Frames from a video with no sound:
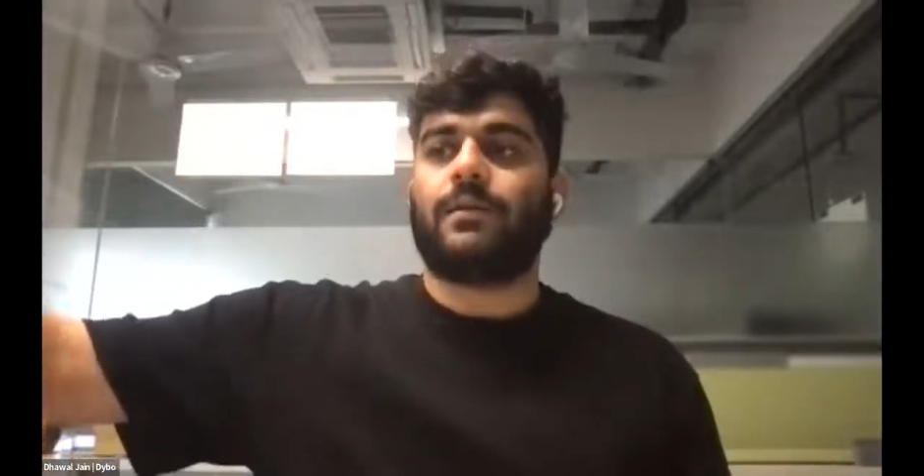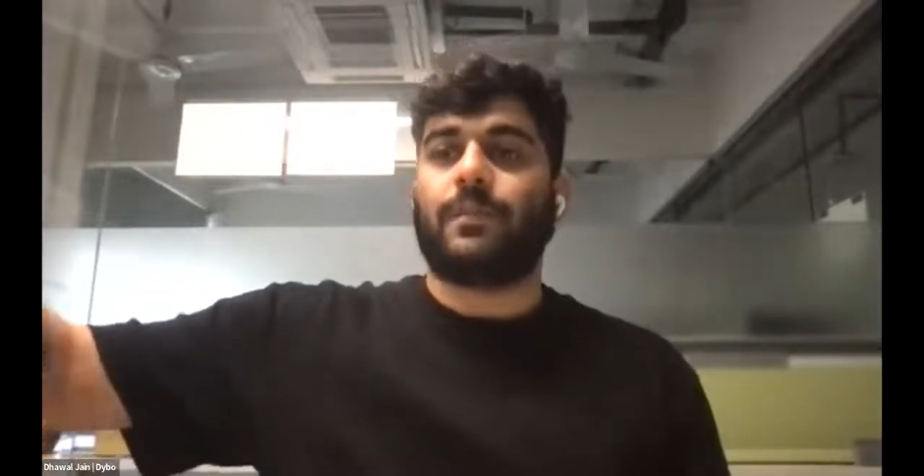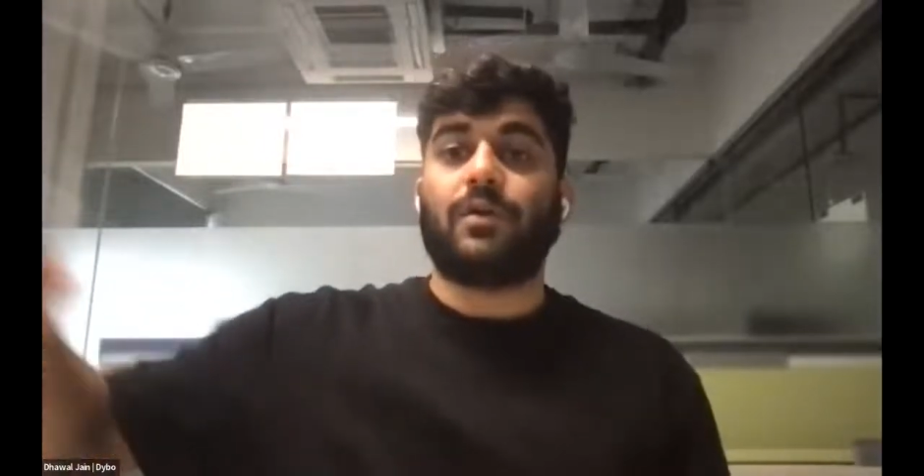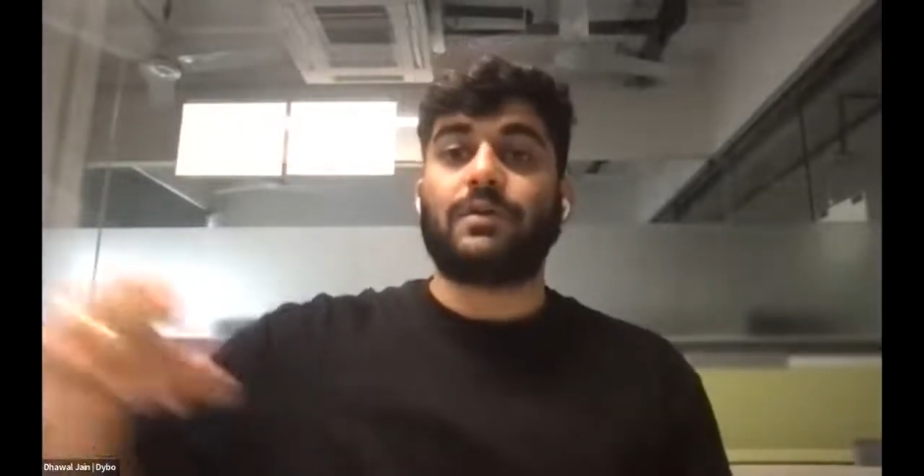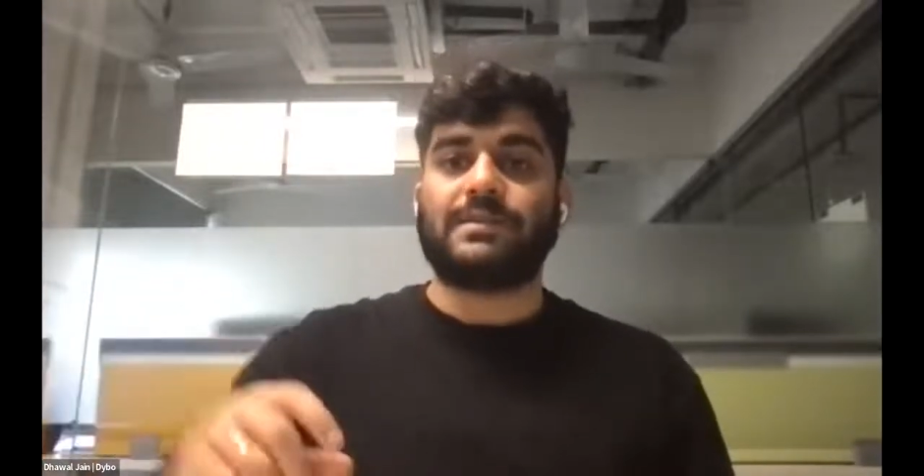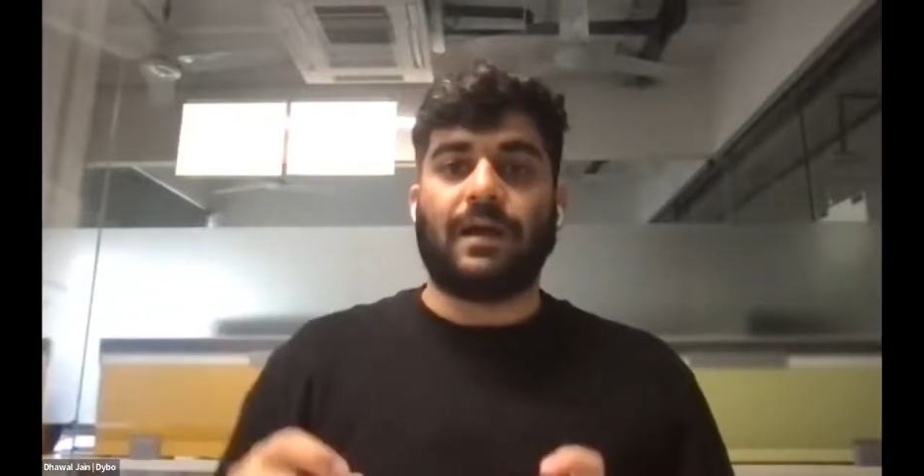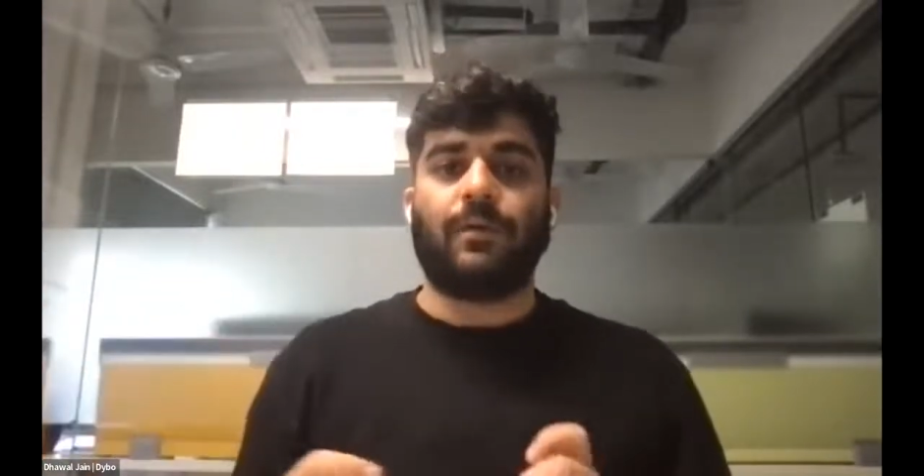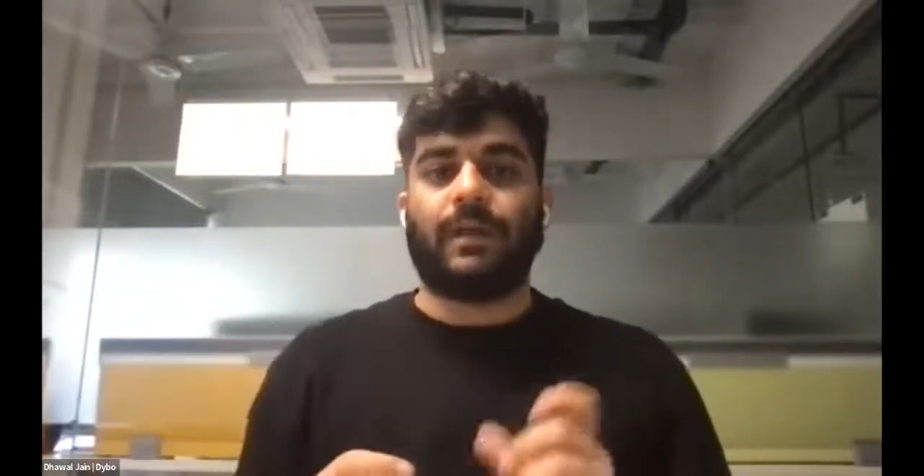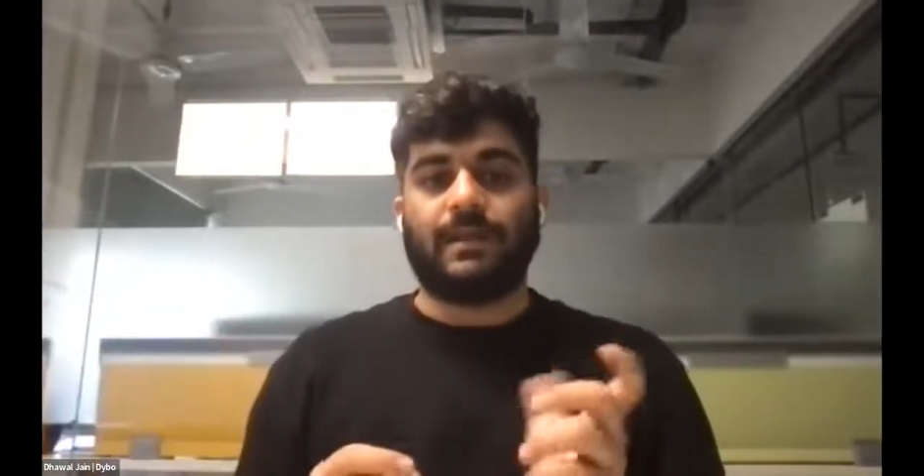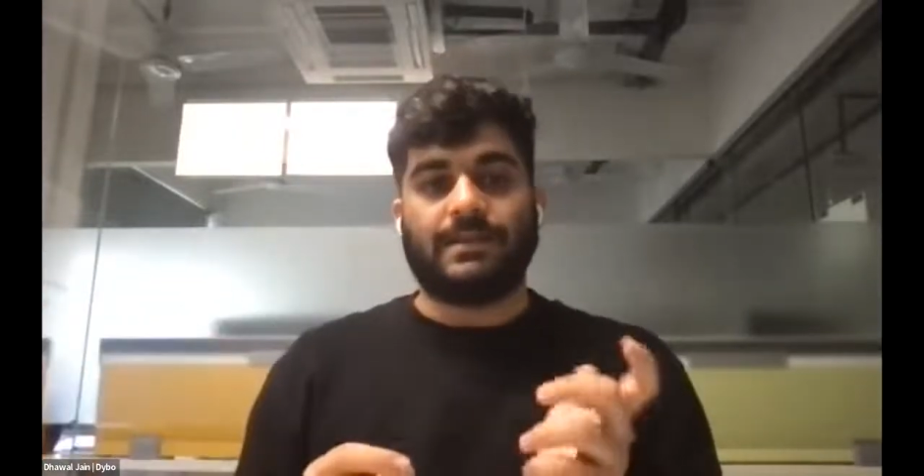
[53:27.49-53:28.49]
Because
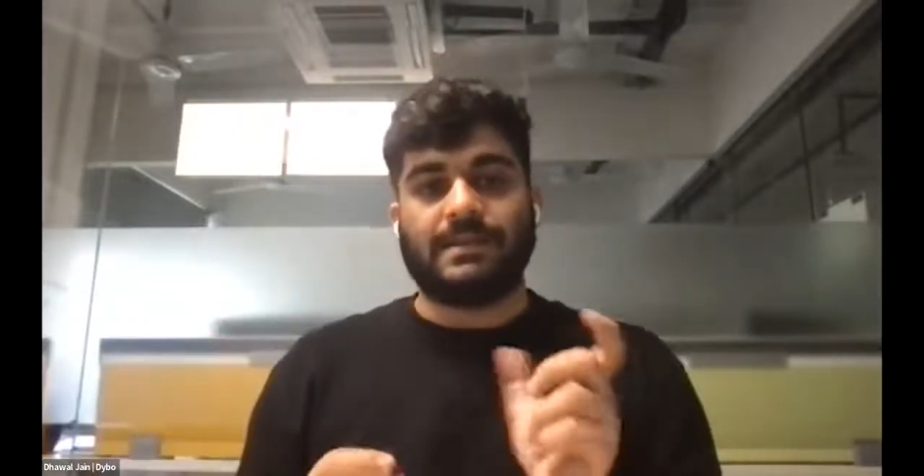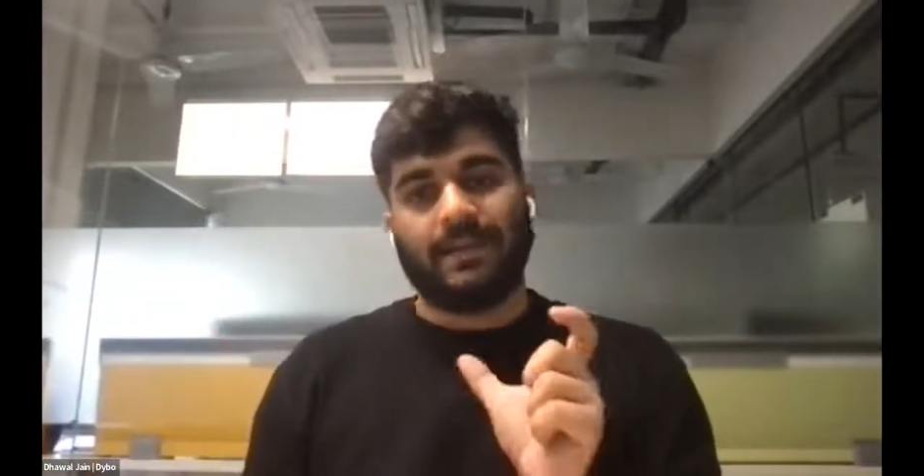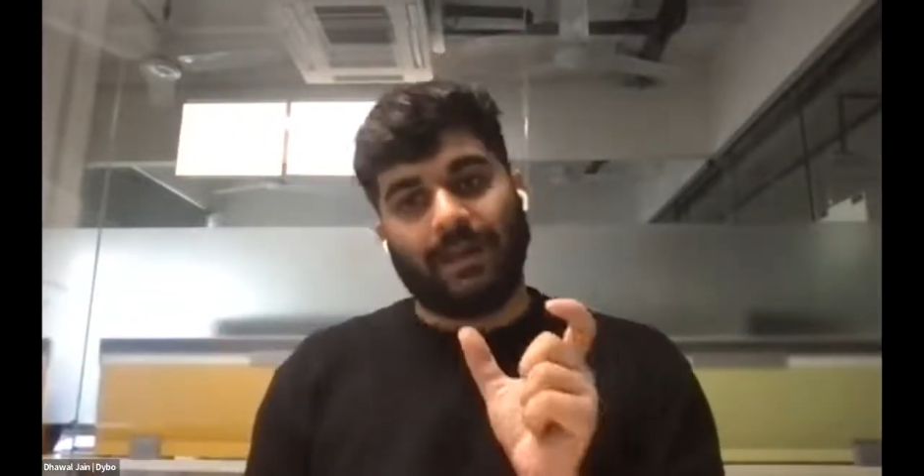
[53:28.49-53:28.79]
now, again, see,